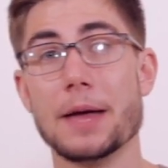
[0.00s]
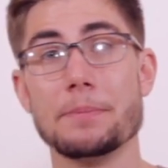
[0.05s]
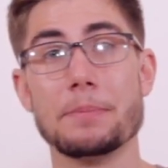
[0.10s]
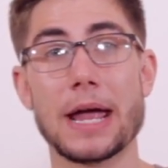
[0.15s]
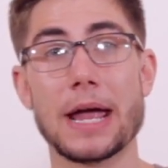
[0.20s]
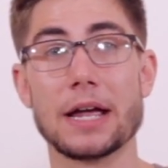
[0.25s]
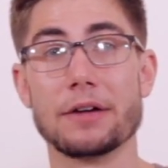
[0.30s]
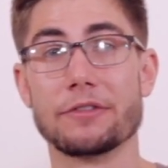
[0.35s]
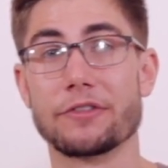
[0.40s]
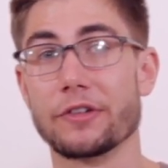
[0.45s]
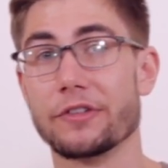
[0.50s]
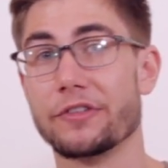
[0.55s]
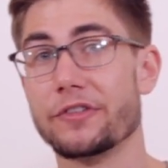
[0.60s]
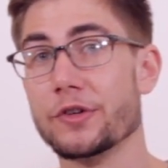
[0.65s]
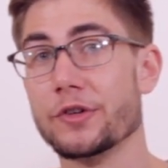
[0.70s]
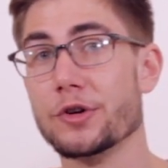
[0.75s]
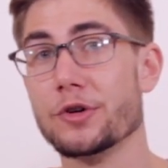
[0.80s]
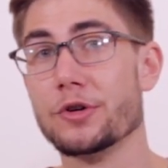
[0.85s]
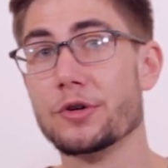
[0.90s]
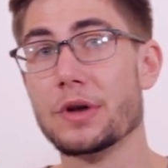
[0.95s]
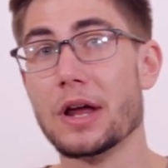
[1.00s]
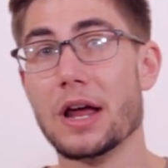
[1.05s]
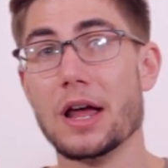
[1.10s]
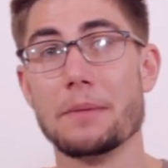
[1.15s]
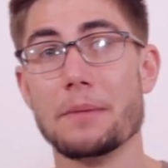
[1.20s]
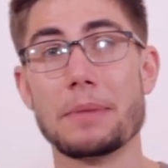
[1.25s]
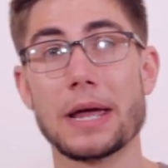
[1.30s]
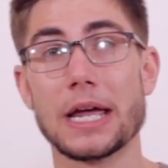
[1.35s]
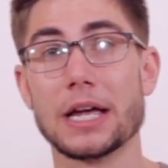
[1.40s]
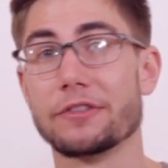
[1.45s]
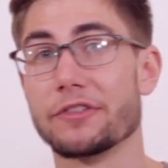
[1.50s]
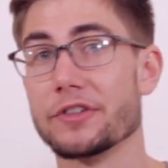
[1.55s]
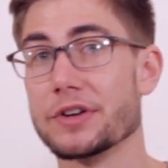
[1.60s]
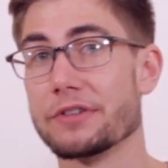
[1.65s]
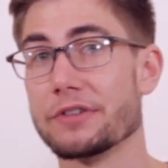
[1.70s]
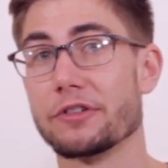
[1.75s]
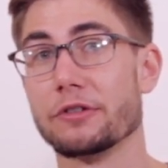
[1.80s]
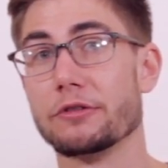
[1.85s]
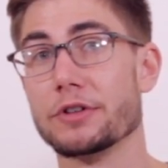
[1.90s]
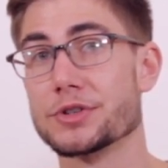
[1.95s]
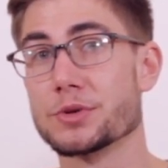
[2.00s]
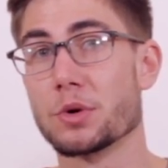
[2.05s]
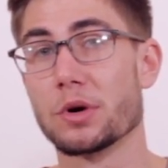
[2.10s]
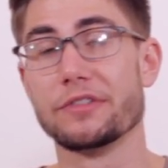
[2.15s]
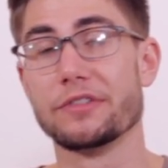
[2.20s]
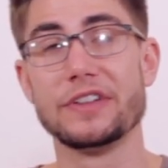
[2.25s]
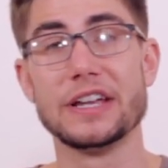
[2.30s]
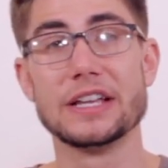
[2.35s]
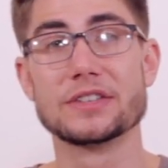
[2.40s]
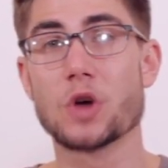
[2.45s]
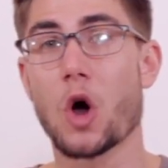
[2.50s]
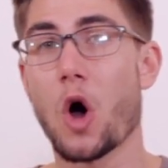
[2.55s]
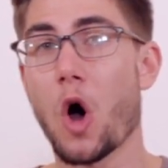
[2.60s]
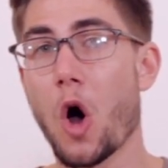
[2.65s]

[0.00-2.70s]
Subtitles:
paying for food, paying for different resort fees,